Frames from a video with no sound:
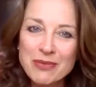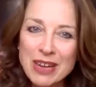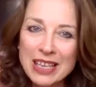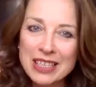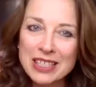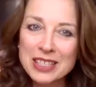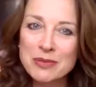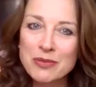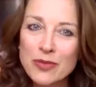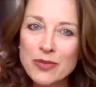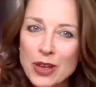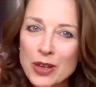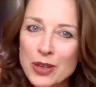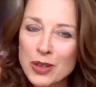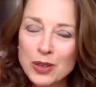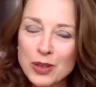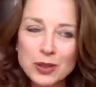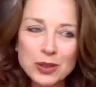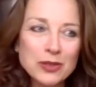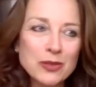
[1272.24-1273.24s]
random phone
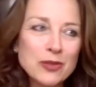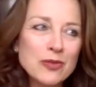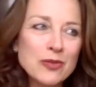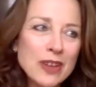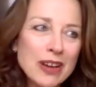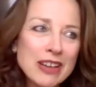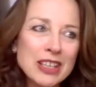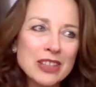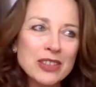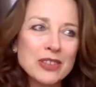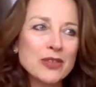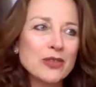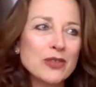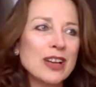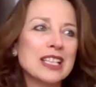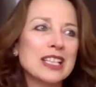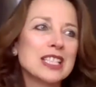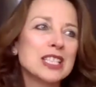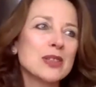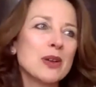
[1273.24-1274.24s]
calls from very good
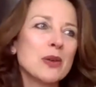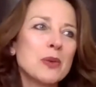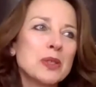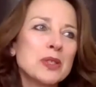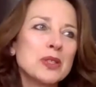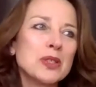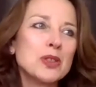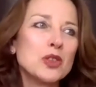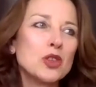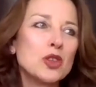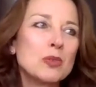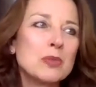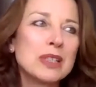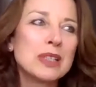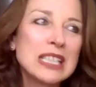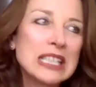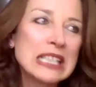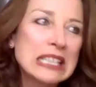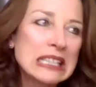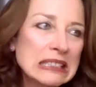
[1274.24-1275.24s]
friends who I wouldn't
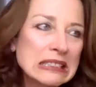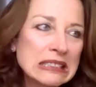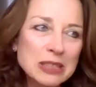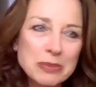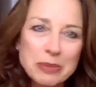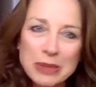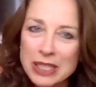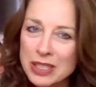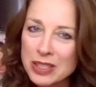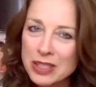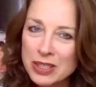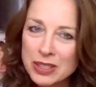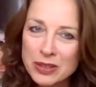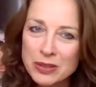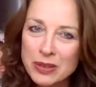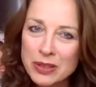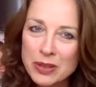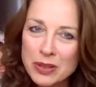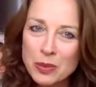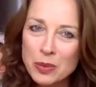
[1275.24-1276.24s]
normally speak to
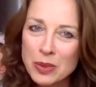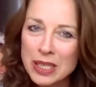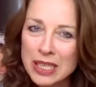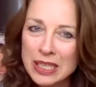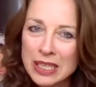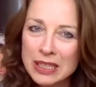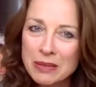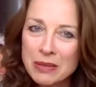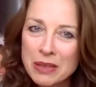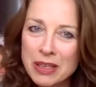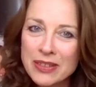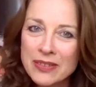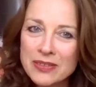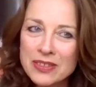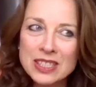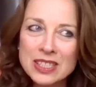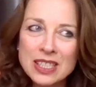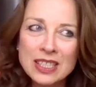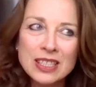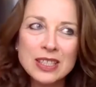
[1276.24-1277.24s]
in the week, and they've
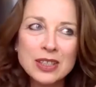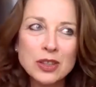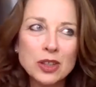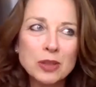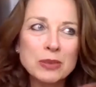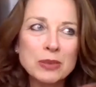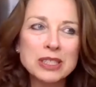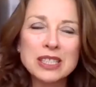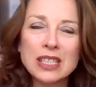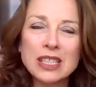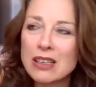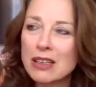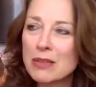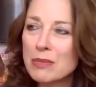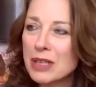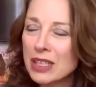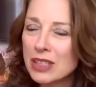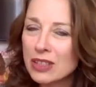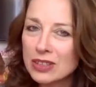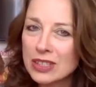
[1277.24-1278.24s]
just suddenly called me. It's like, oh
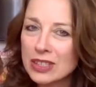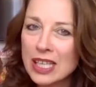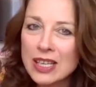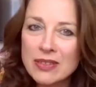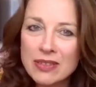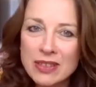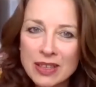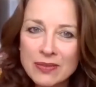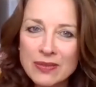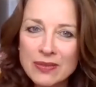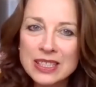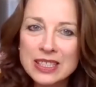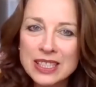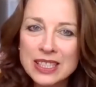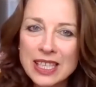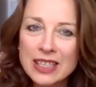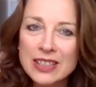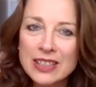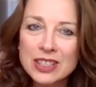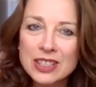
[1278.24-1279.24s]
my God, how lovely to
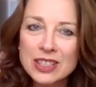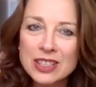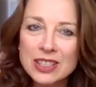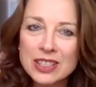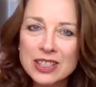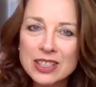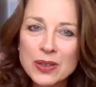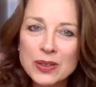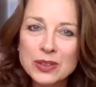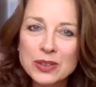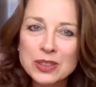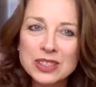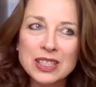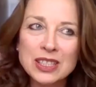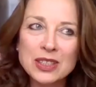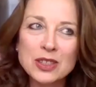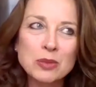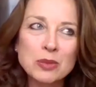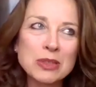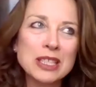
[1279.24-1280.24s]
get those phone calls, because
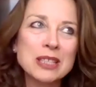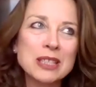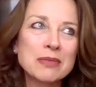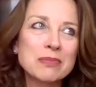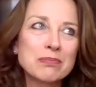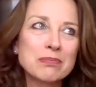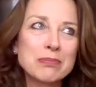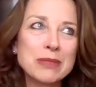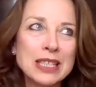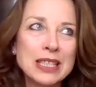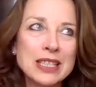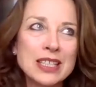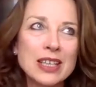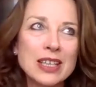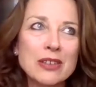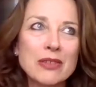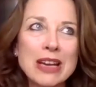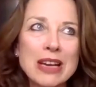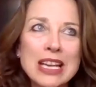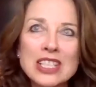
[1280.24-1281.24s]
I'd normally
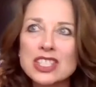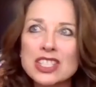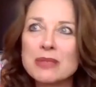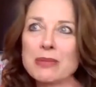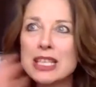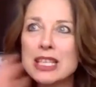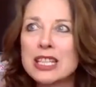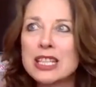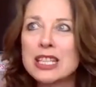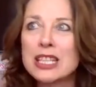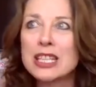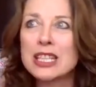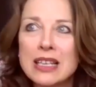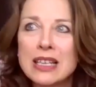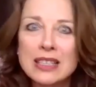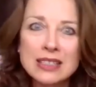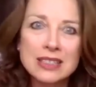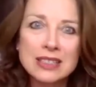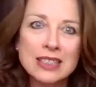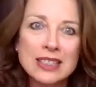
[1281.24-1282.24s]
arrange to meet them in
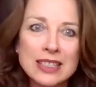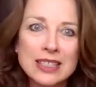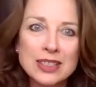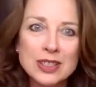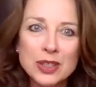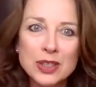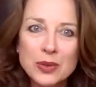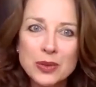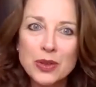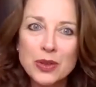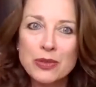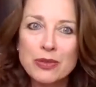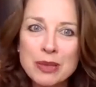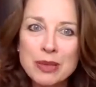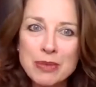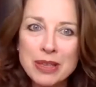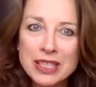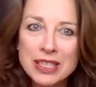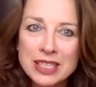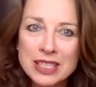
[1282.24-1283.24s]
London in 2 or 3
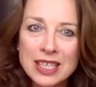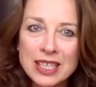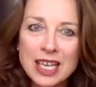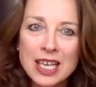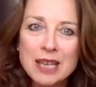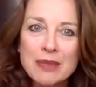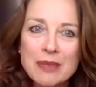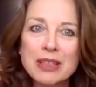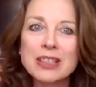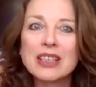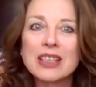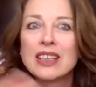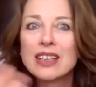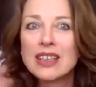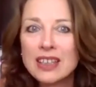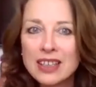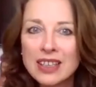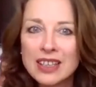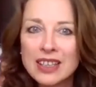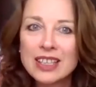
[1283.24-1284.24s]
months' time, and,
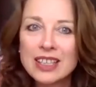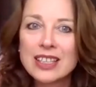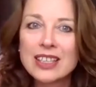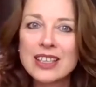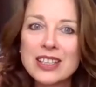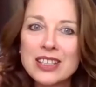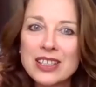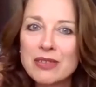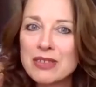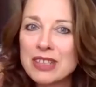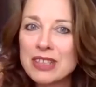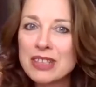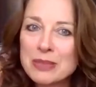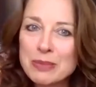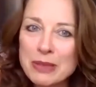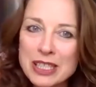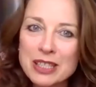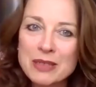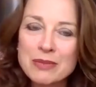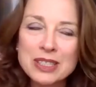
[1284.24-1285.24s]
you know, you don't really
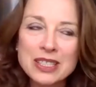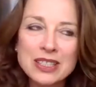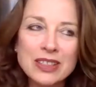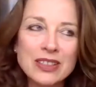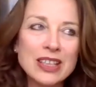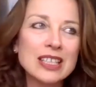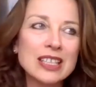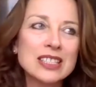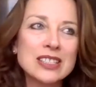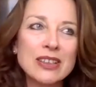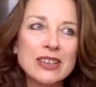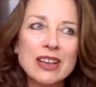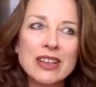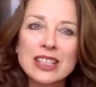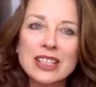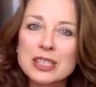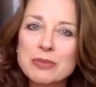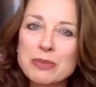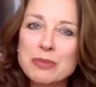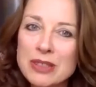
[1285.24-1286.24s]
speak to them until that. So I
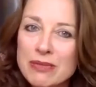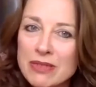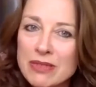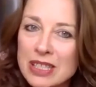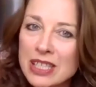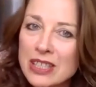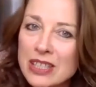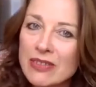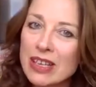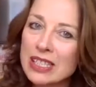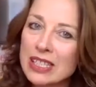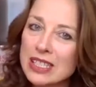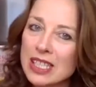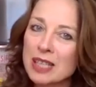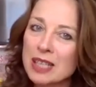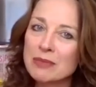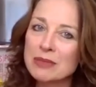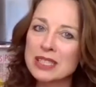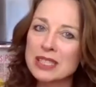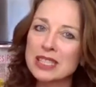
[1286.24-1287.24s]
think it's been a really great
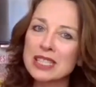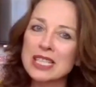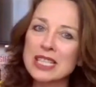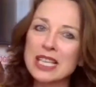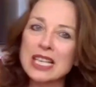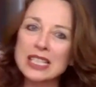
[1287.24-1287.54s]
time to connect.